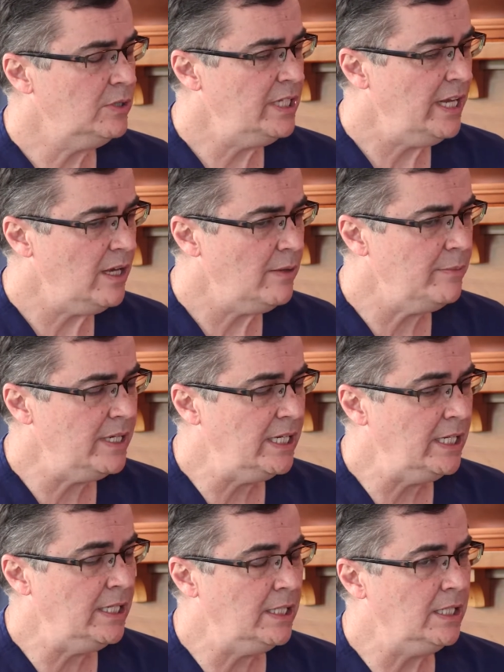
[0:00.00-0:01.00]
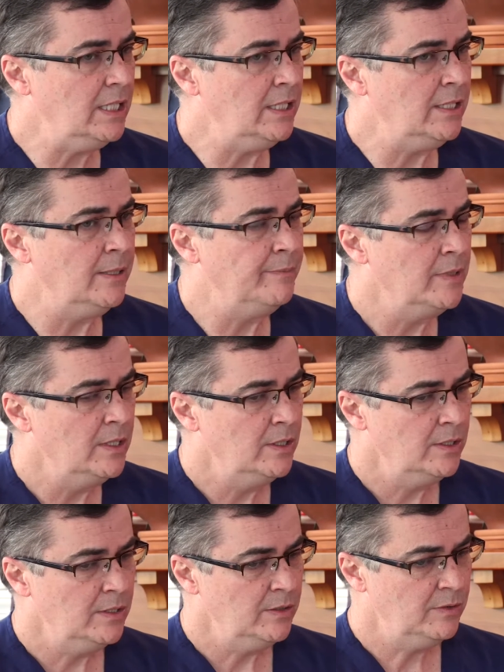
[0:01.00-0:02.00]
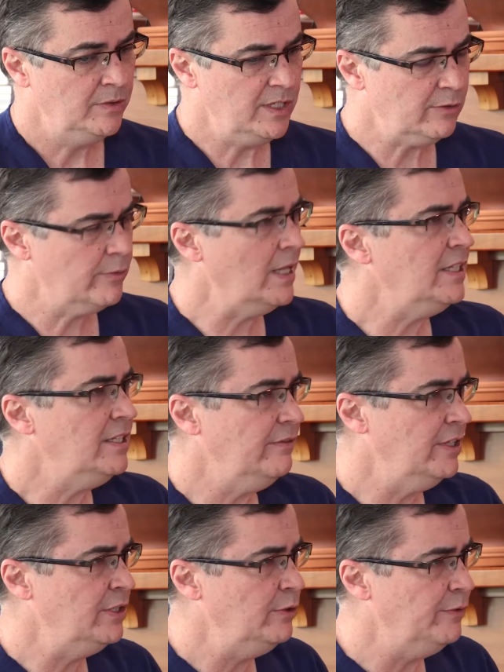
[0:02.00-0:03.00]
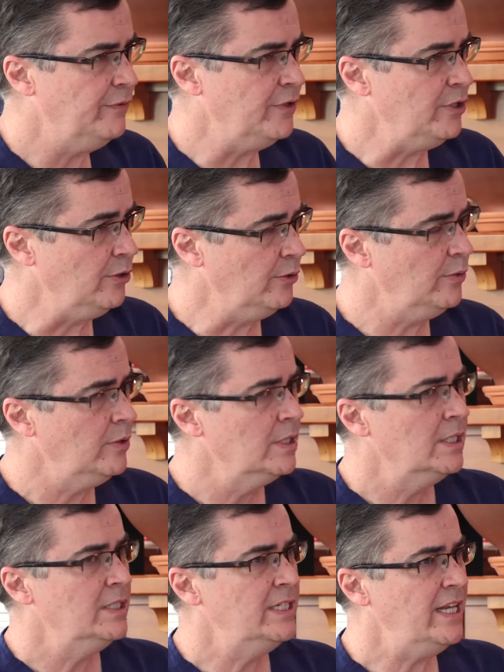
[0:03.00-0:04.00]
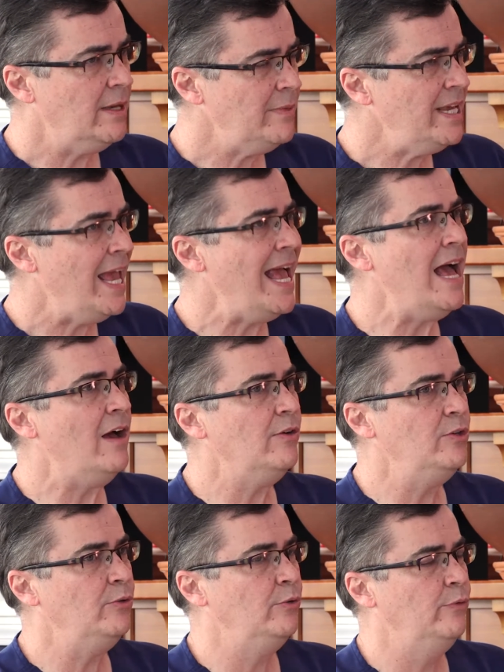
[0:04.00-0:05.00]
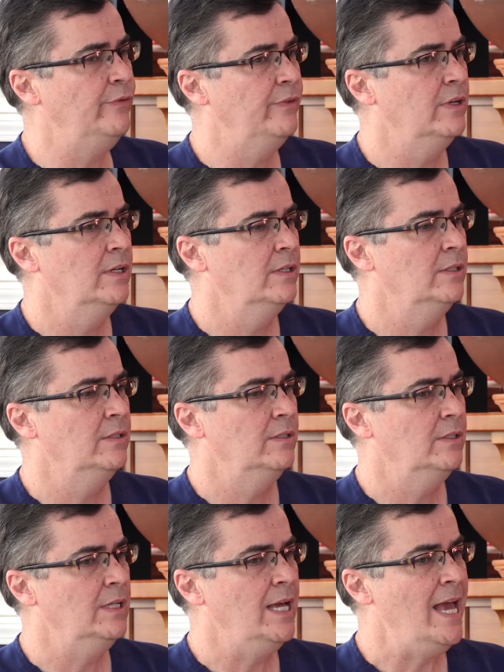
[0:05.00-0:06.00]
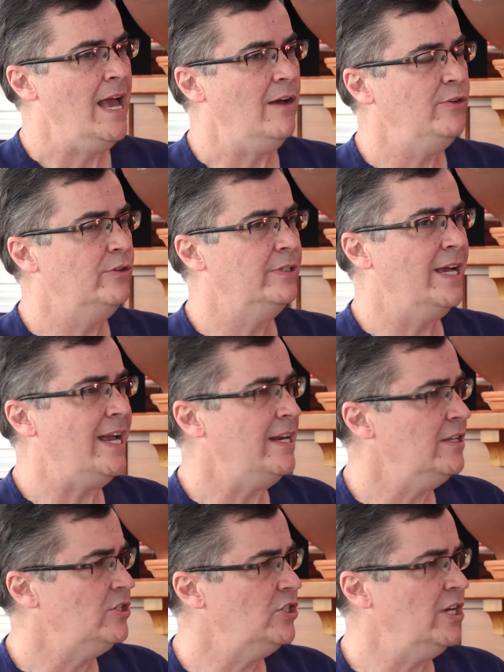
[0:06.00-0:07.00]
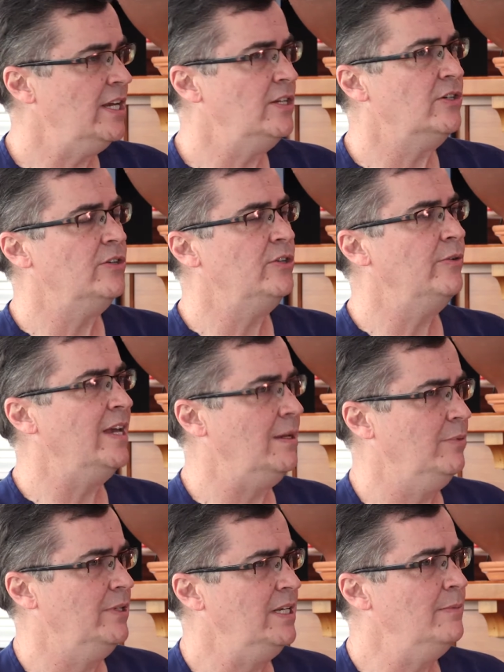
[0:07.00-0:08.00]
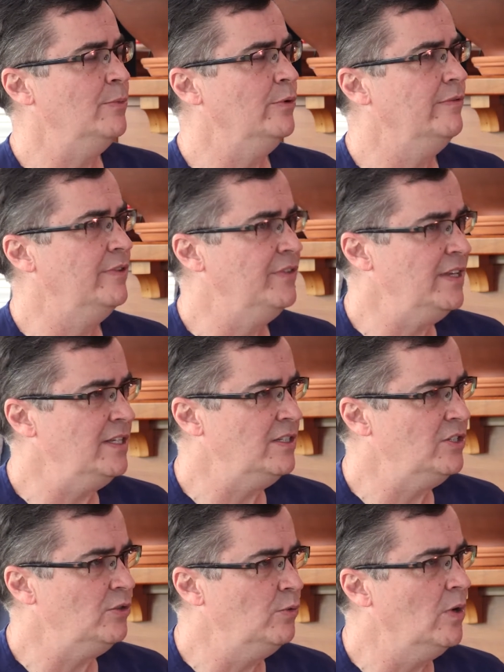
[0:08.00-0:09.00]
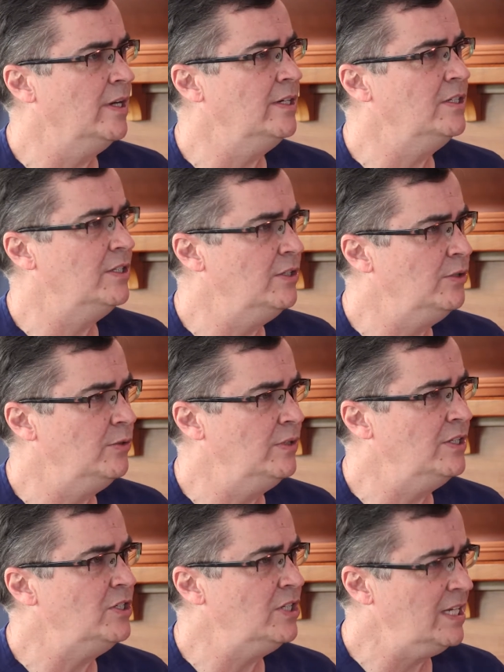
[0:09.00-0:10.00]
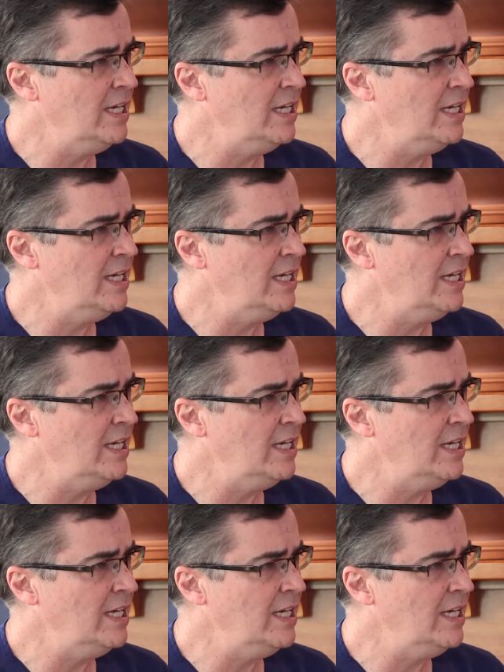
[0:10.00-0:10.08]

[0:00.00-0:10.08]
tell me, these are relatively new for you. Mm-hmm. Tell me how your diet has changed. Are you able to eat more of the things that you wanted to